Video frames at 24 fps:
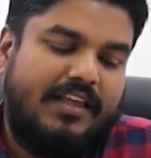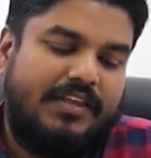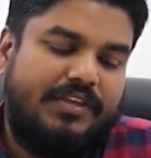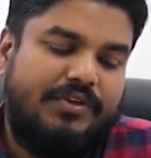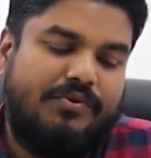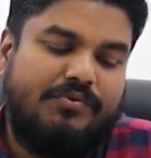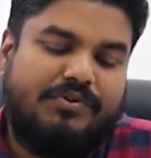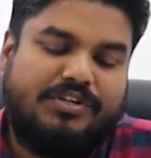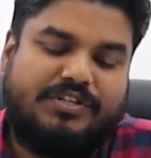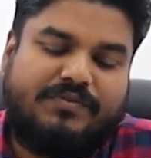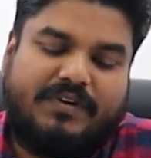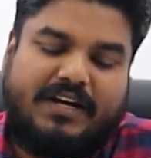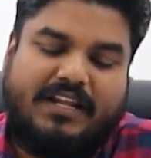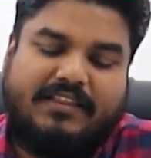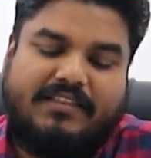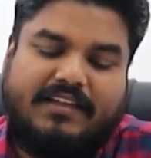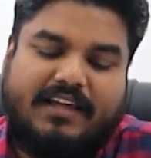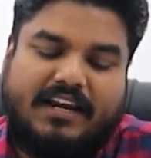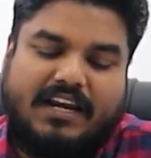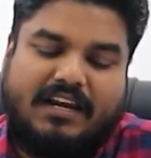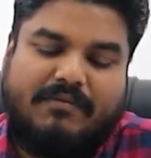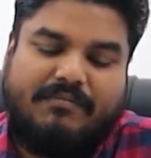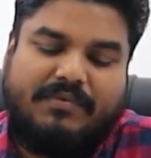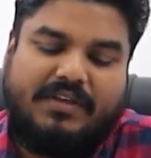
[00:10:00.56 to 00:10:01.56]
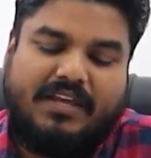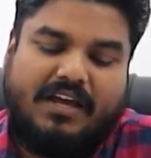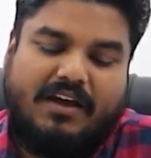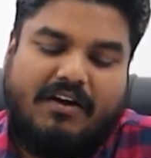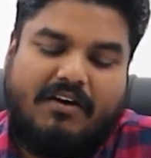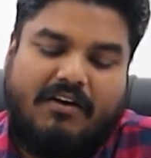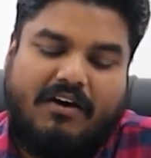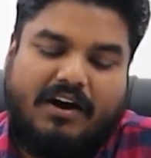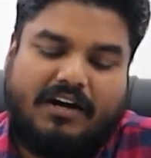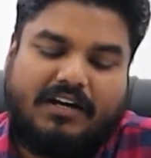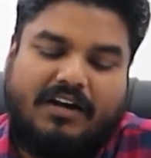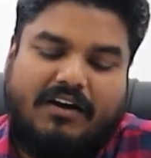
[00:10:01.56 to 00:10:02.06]
Usually there will be a
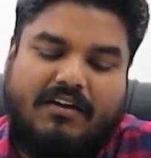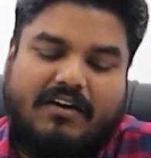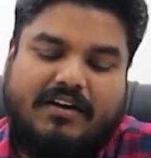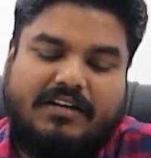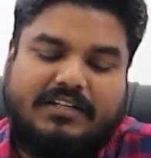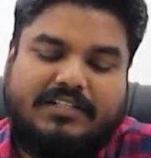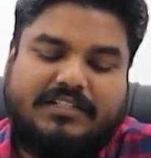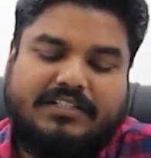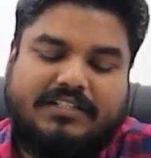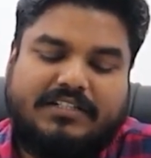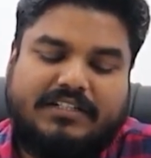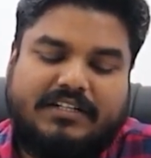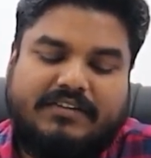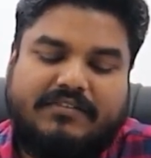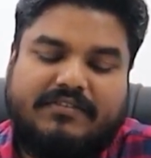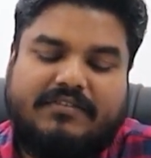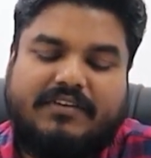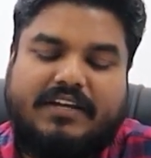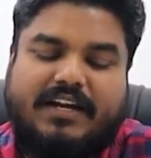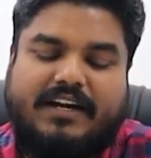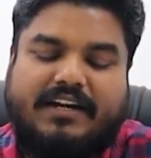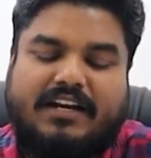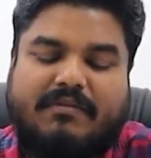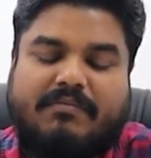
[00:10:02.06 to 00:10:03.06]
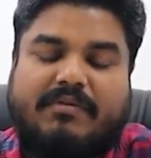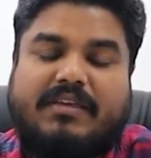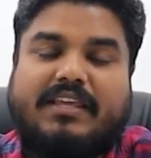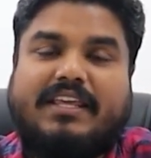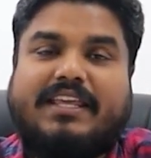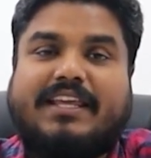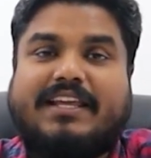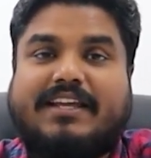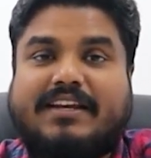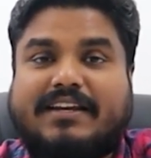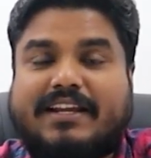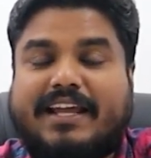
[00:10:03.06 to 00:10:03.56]
hot launch, it will
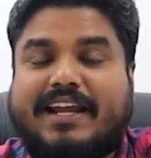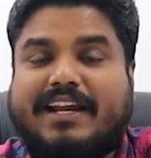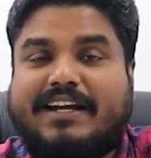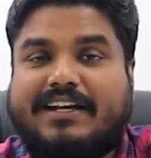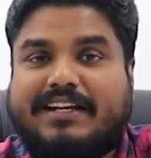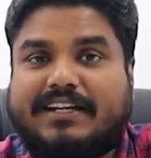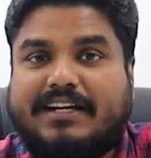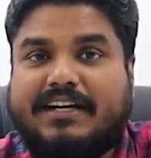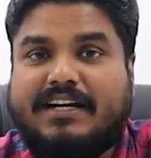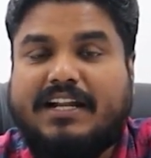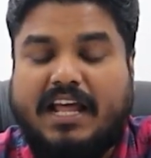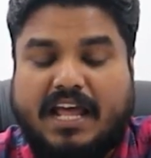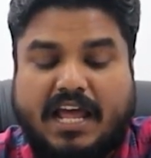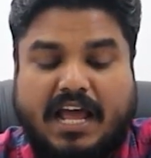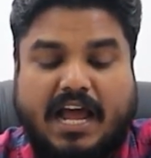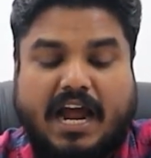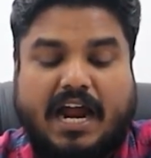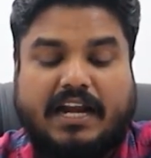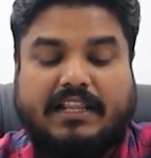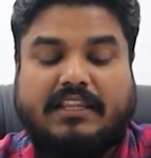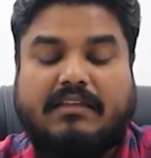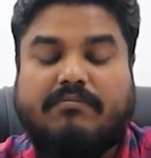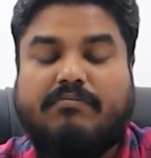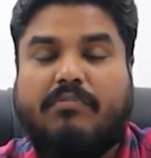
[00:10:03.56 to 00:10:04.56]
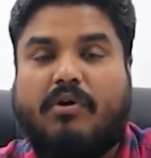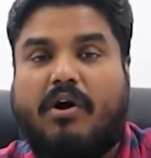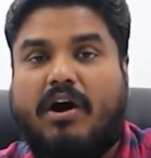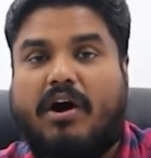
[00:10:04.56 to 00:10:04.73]
be ignited at the